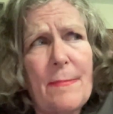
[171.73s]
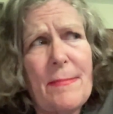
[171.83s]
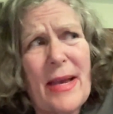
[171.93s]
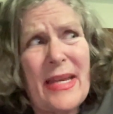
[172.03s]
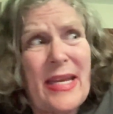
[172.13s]

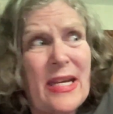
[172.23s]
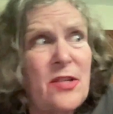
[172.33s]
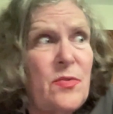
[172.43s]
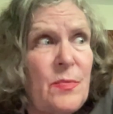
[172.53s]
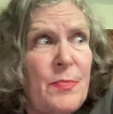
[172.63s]
My
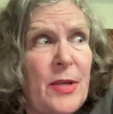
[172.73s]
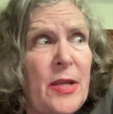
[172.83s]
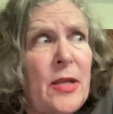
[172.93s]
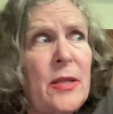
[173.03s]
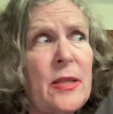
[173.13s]
guess would
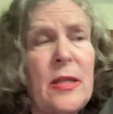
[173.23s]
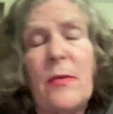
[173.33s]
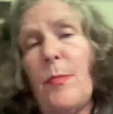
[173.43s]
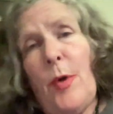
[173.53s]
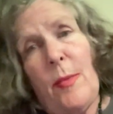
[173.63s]
be that they
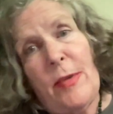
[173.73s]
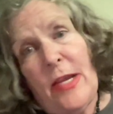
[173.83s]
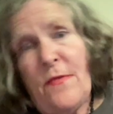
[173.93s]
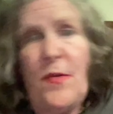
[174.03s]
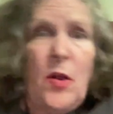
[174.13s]
were probably
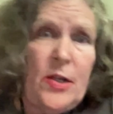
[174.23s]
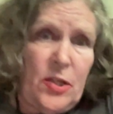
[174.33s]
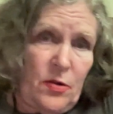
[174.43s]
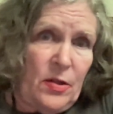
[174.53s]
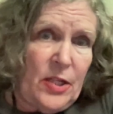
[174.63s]

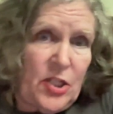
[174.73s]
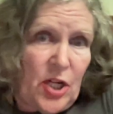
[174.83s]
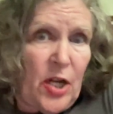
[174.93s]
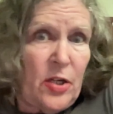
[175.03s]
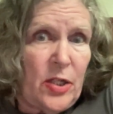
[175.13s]
involuntarily
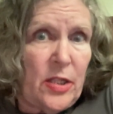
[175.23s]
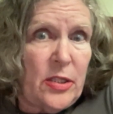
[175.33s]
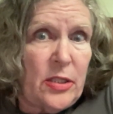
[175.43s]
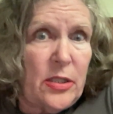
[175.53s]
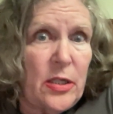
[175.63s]

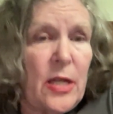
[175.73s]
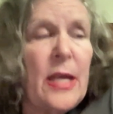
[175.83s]
childless.